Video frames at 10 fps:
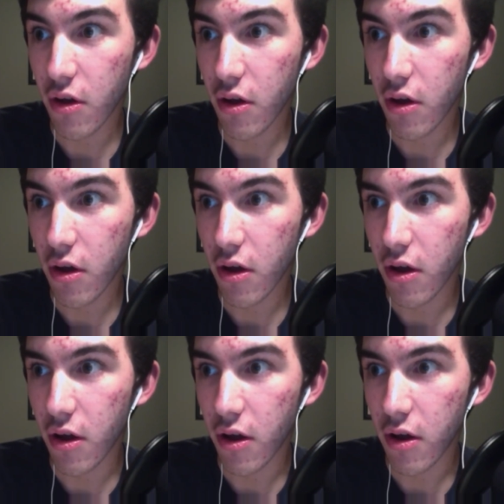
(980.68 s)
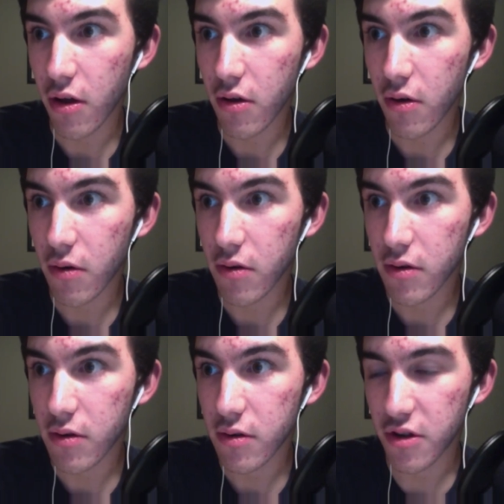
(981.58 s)
I got it.
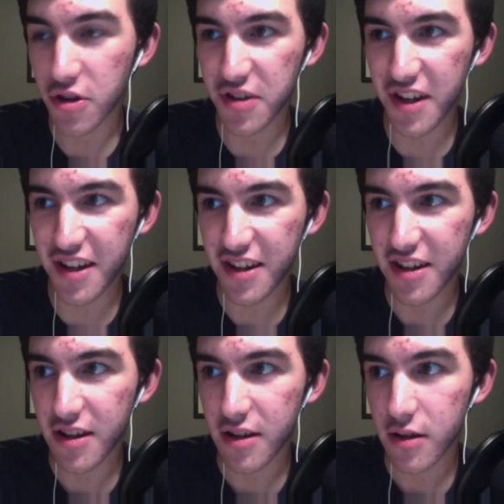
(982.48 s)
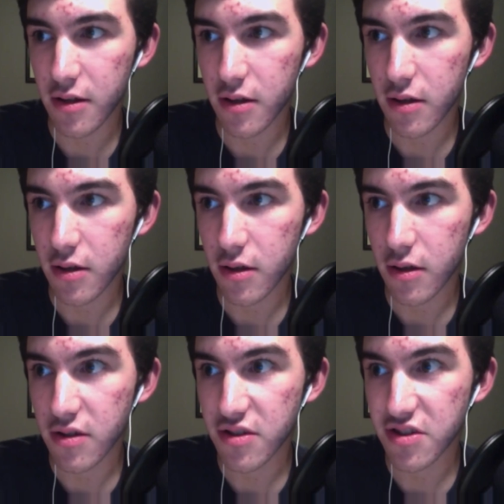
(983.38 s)
No, you didn't.
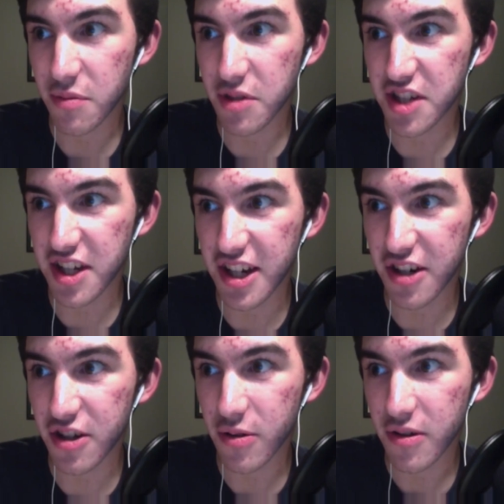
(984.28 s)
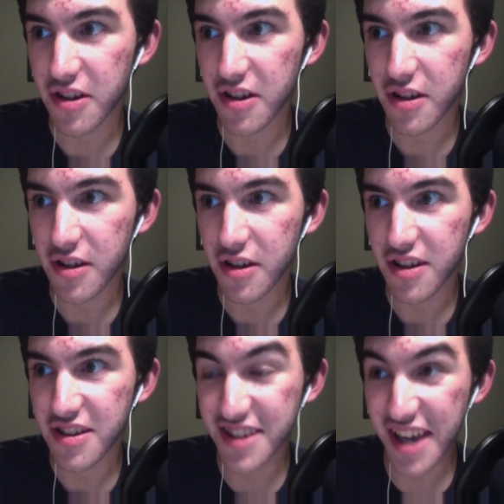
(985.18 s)
Somebody's gonna hear you.
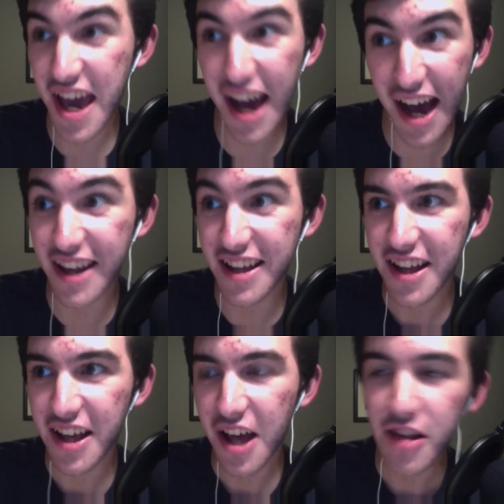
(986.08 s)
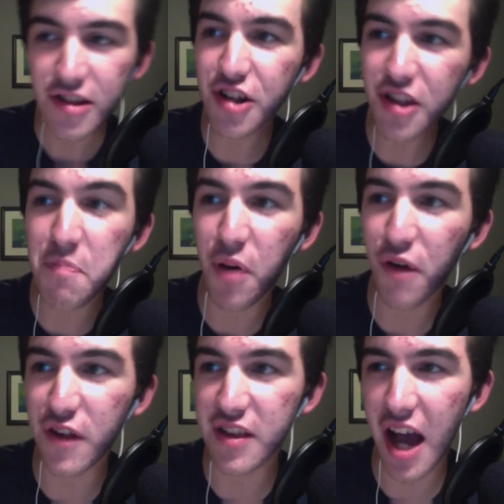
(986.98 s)
So, yeah, I... Literally
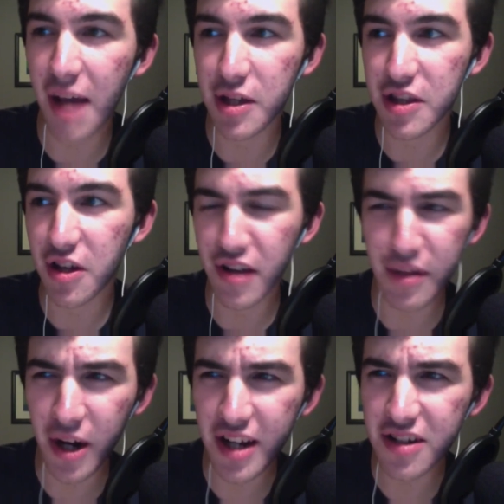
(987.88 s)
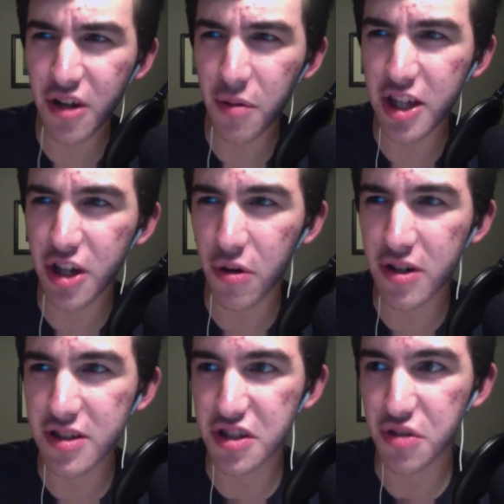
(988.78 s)
perfect timing, though. Like, why didn't nobody go
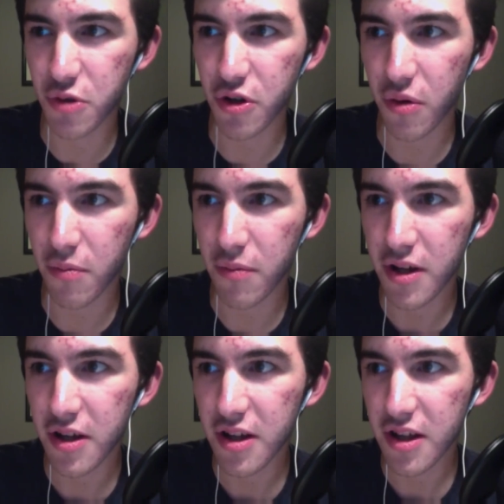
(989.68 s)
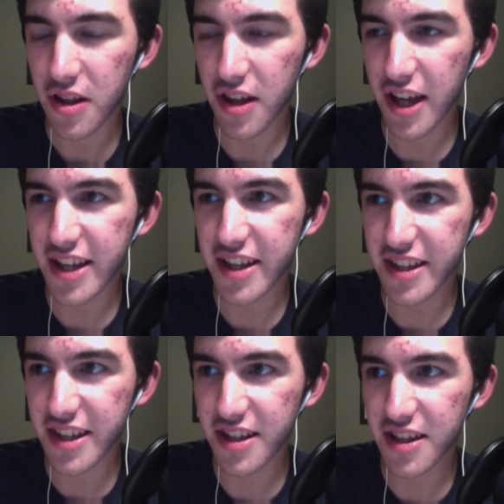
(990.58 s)
into this room? Like,
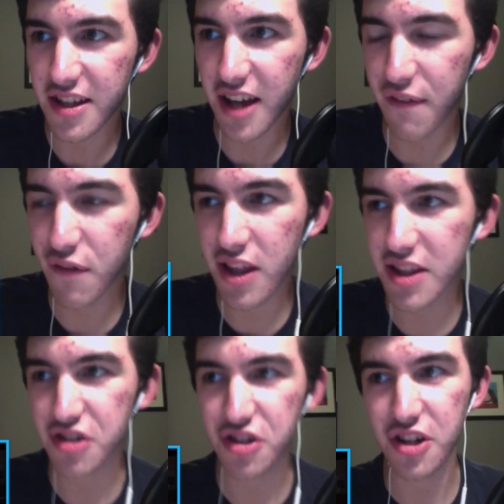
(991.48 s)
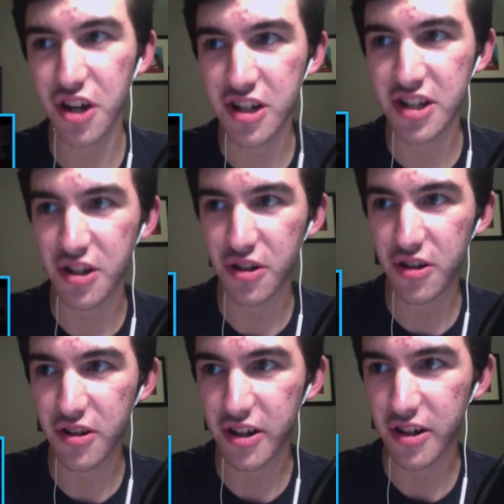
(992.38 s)
I feel like they should have gone in here
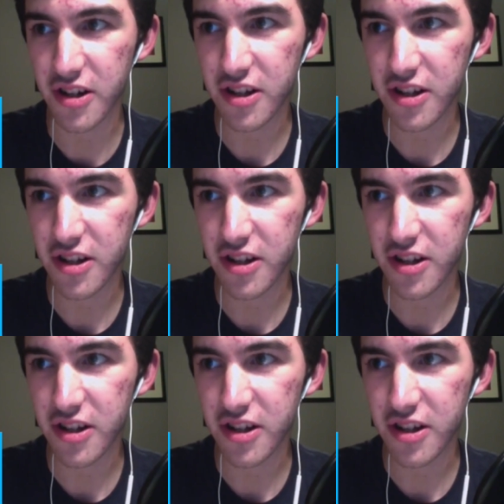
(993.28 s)
earlier.